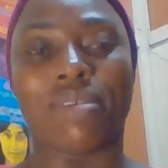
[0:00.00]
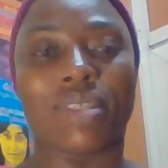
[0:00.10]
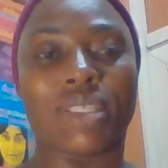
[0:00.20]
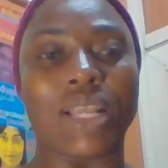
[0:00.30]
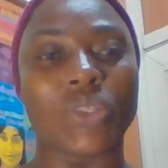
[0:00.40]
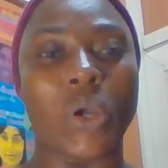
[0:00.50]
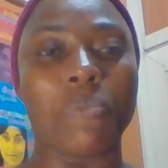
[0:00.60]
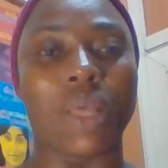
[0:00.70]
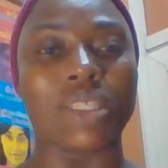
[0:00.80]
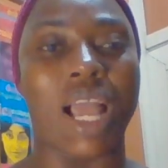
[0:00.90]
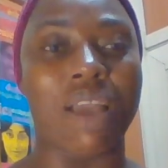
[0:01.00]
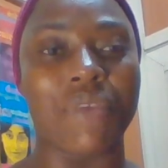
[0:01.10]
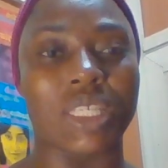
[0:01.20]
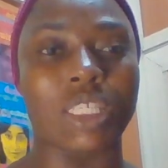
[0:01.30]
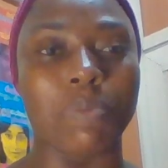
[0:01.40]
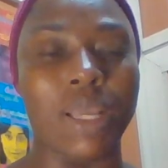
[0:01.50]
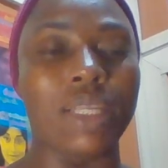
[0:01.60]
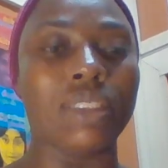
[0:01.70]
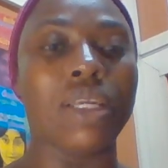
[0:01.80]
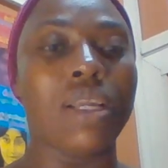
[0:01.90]
setup that I have
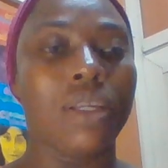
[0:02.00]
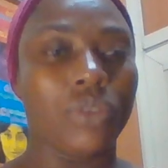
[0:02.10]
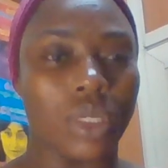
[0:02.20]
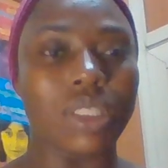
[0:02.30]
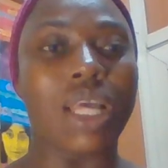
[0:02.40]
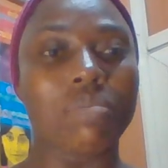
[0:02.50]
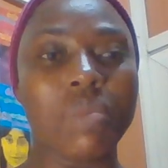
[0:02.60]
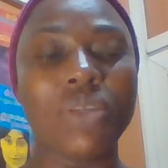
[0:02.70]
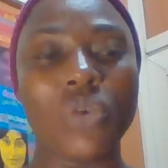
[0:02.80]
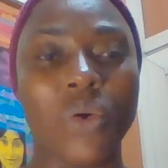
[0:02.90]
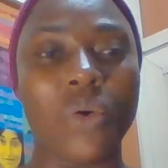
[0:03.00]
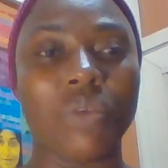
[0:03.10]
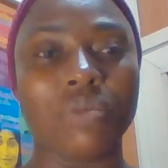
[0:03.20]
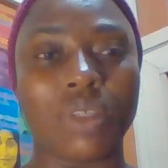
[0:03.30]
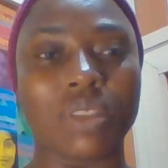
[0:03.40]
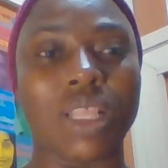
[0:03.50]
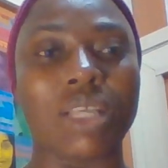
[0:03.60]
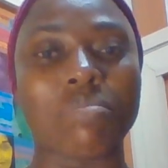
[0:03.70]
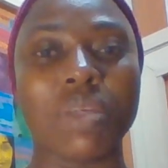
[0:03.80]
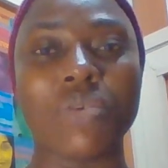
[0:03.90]
explained, just let me know. Just
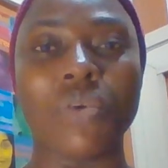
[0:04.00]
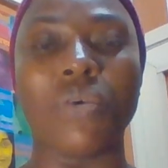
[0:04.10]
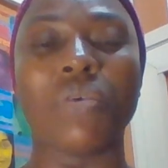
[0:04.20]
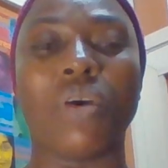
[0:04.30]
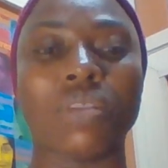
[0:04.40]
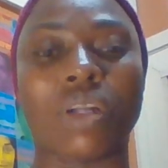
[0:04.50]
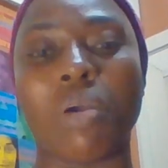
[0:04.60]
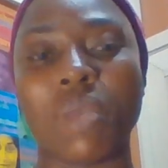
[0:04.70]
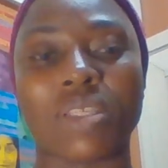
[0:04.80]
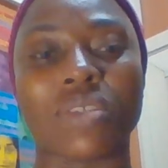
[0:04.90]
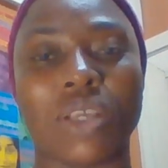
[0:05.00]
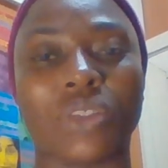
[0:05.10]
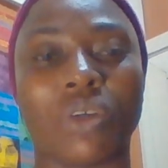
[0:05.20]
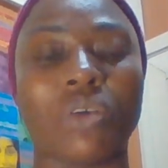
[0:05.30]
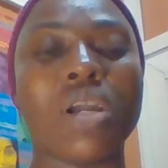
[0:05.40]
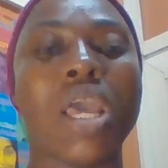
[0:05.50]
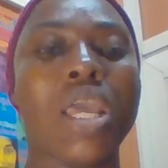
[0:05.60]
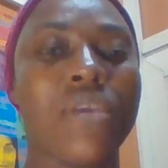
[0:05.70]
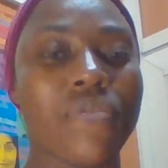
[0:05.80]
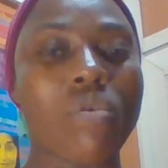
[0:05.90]
let me know on the comment section
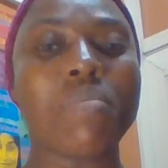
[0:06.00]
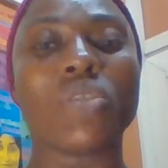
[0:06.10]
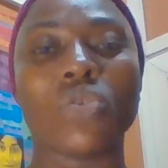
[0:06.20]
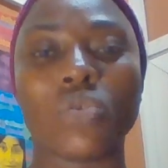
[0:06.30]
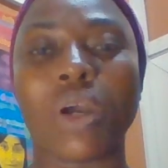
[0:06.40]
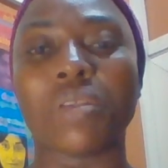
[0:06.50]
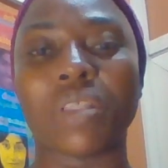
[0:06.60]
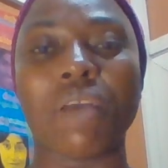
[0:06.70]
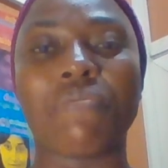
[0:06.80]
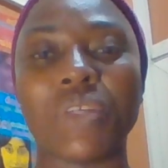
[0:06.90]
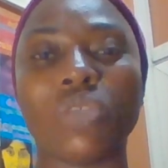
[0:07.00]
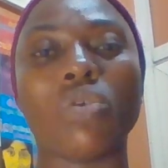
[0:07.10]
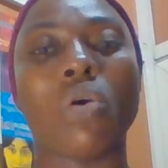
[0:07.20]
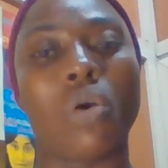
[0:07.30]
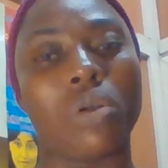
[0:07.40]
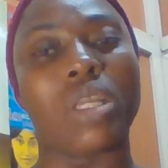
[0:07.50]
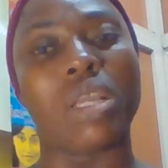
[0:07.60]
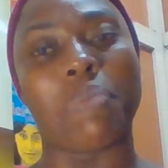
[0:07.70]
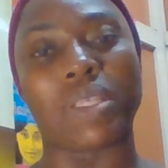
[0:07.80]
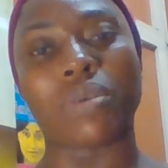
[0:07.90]
if you want me to do another video on a
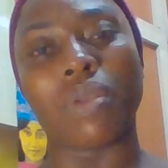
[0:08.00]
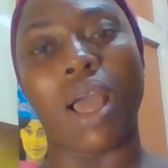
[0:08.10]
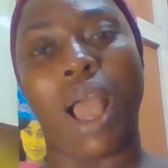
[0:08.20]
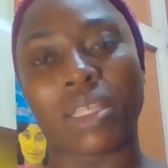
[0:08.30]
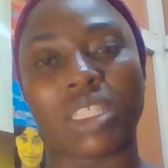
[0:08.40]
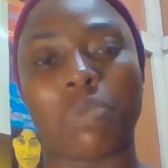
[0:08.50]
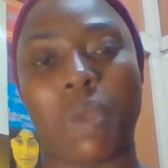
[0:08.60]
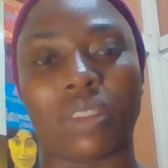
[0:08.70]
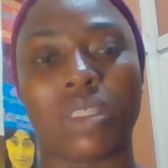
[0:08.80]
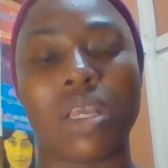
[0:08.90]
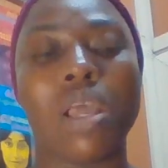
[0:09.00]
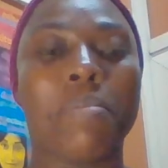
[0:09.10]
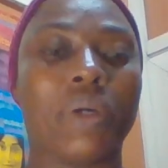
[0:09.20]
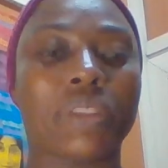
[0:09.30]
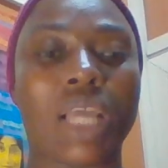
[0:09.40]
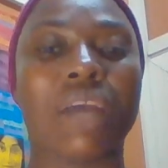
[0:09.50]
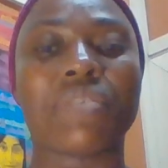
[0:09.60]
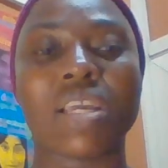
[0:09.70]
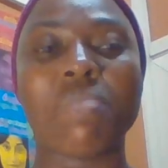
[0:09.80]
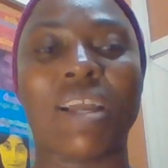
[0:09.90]
particular aspect. But I have
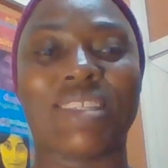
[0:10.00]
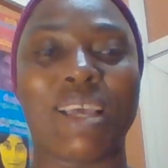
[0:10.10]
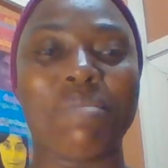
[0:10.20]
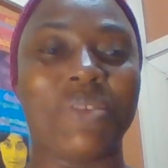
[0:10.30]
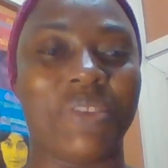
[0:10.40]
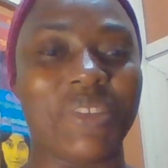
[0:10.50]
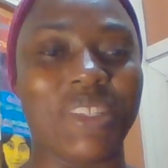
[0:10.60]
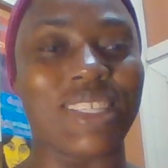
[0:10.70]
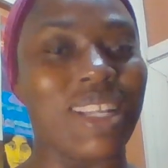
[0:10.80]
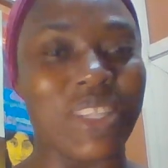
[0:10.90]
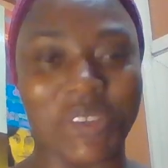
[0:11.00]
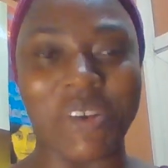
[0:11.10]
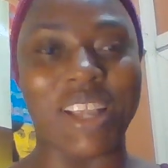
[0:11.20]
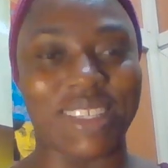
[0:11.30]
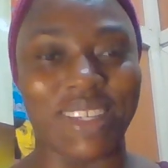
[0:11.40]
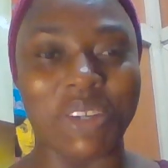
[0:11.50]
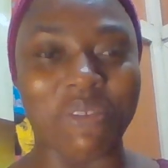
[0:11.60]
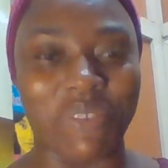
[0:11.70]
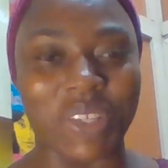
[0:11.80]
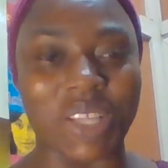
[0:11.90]
taken my time to do this, and it's quite a long
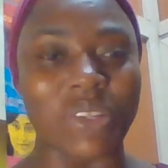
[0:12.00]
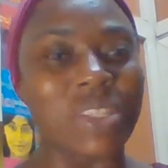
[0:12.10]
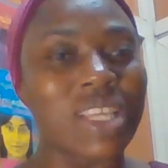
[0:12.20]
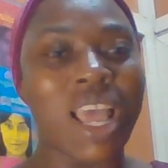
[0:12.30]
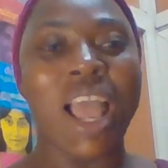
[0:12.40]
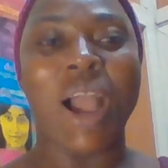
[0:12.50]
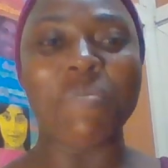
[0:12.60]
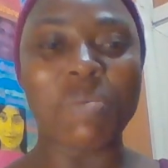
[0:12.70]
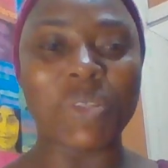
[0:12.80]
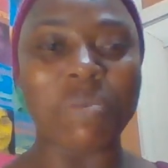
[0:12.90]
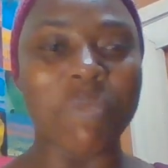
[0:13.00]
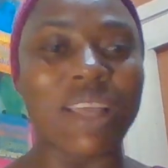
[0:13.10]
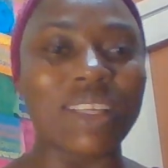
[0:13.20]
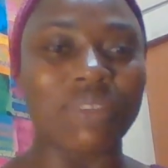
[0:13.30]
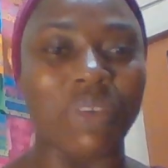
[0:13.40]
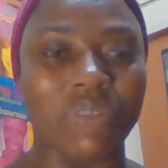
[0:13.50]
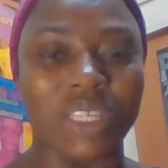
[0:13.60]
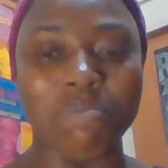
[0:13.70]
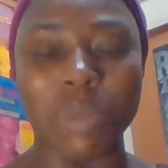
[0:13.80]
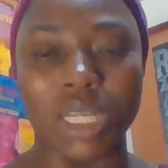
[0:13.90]
video. I thought I'll be able to manage
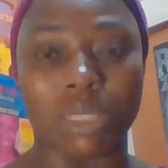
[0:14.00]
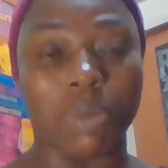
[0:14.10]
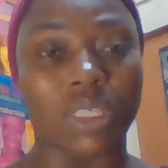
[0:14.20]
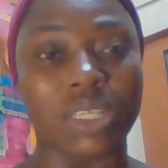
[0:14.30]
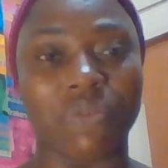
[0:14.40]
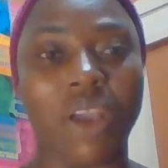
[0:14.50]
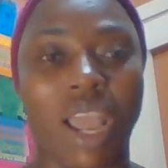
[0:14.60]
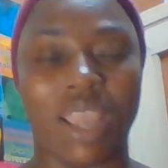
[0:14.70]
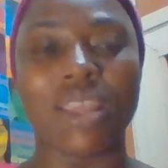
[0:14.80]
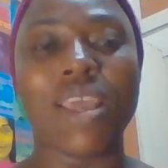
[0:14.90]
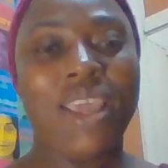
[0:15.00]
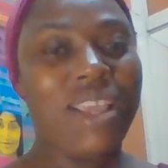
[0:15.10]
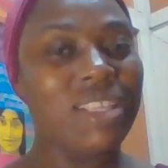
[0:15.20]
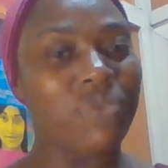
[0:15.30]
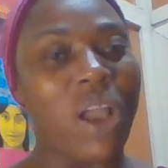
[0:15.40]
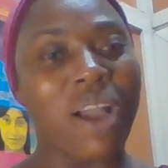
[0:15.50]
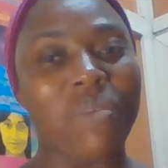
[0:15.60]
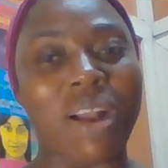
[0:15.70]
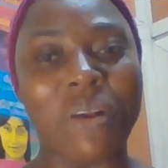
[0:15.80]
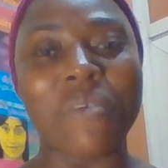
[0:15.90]
15 minutes, but it's fine. It's for
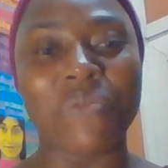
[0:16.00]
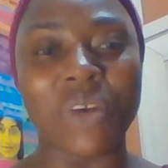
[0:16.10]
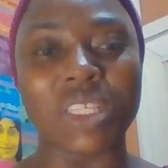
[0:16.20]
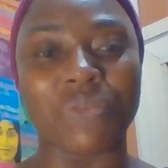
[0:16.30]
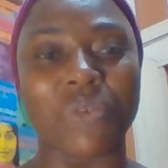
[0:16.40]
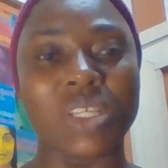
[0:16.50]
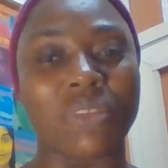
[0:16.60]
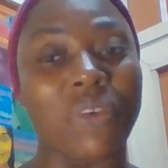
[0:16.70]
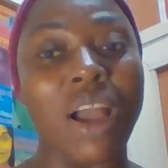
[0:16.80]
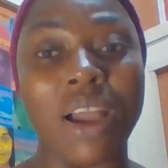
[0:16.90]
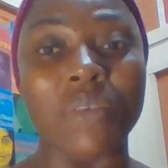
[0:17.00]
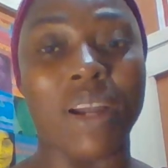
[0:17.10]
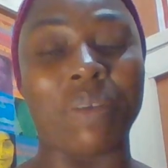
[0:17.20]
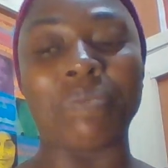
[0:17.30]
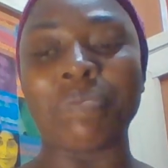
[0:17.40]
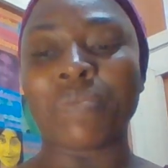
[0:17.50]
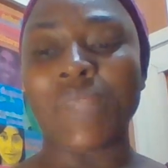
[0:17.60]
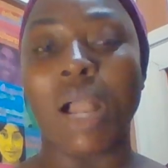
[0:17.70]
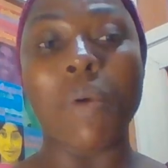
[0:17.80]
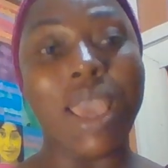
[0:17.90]
our comfort. It's for our
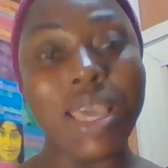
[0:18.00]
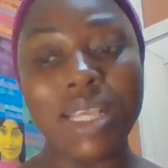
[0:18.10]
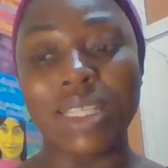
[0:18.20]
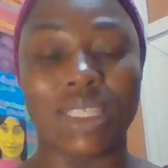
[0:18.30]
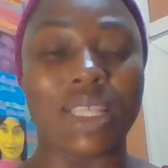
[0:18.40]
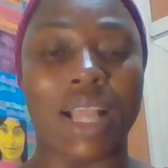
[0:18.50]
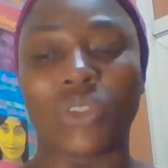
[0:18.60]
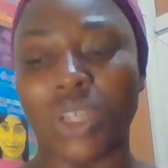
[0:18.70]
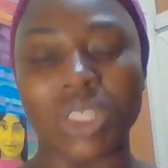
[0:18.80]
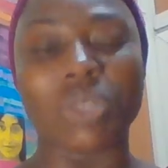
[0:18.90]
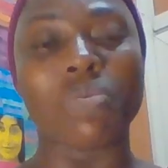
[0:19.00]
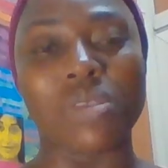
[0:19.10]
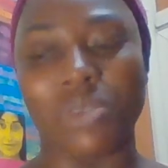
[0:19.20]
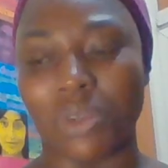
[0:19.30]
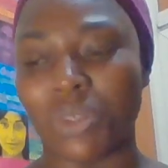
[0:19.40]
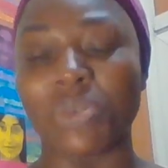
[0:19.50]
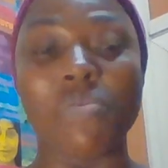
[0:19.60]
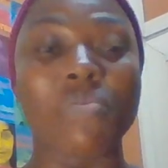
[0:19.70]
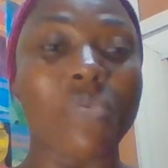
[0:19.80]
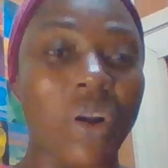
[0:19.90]
ease. I just want us to
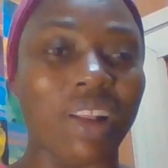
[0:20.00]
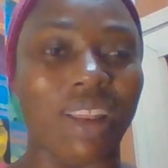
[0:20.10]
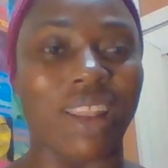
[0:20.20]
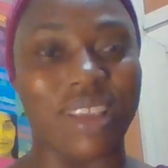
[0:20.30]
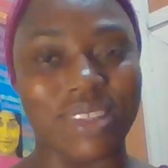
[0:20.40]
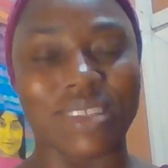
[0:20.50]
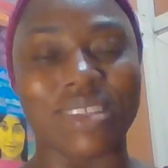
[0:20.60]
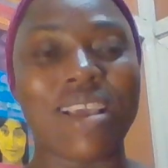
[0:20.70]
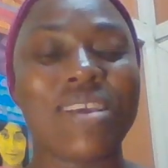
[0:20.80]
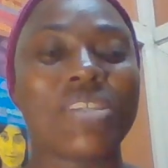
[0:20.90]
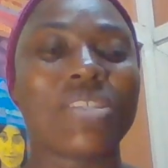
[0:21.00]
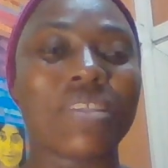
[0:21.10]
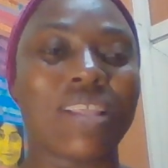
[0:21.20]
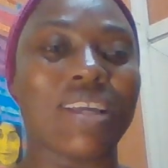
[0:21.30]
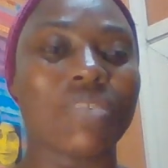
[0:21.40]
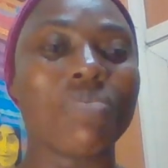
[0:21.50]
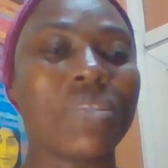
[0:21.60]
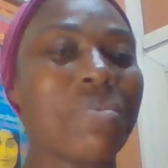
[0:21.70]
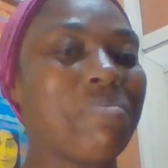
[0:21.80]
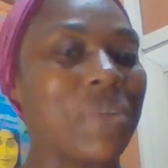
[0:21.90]
work less so that we
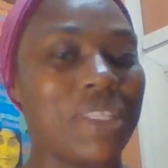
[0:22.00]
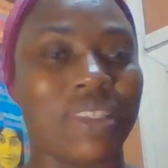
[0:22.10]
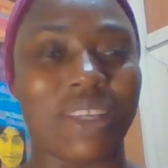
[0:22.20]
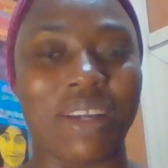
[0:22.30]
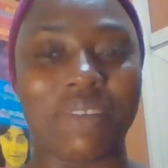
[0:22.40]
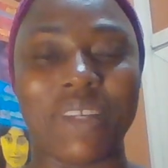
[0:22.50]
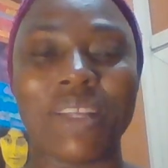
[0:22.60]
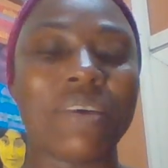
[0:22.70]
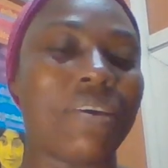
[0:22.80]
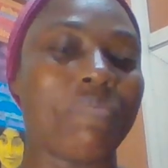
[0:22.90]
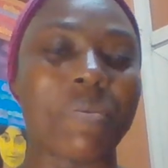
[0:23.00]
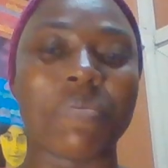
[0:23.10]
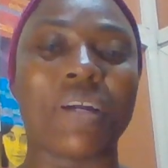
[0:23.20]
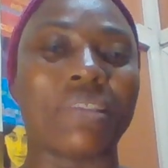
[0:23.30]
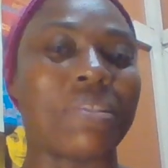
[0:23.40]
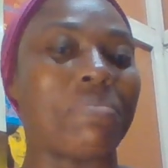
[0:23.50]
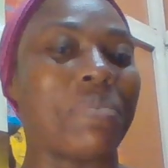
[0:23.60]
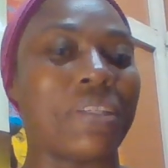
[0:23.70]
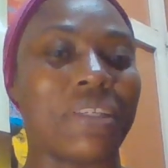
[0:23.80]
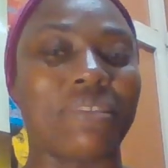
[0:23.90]
don't break down. A lot of people are just
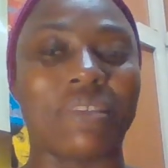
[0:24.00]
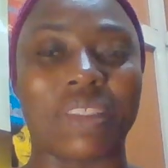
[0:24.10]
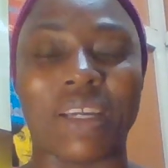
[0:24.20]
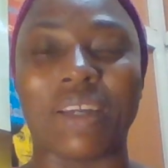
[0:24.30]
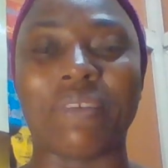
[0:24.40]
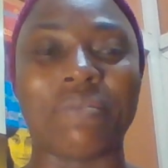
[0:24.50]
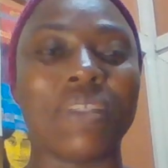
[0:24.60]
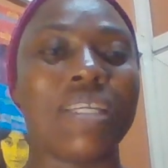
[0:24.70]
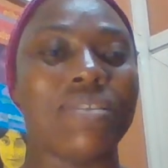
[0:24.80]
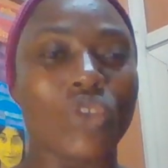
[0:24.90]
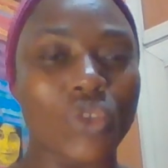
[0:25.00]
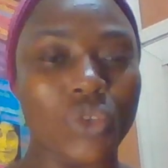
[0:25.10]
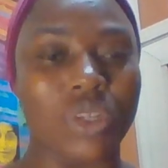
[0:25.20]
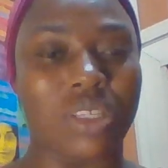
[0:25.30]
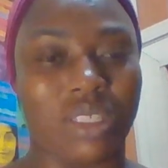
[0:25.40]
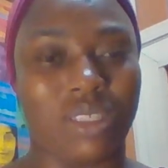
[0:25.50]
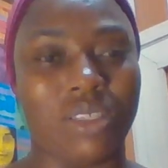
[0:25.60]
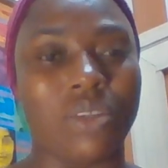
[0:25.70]
breaking down, stress,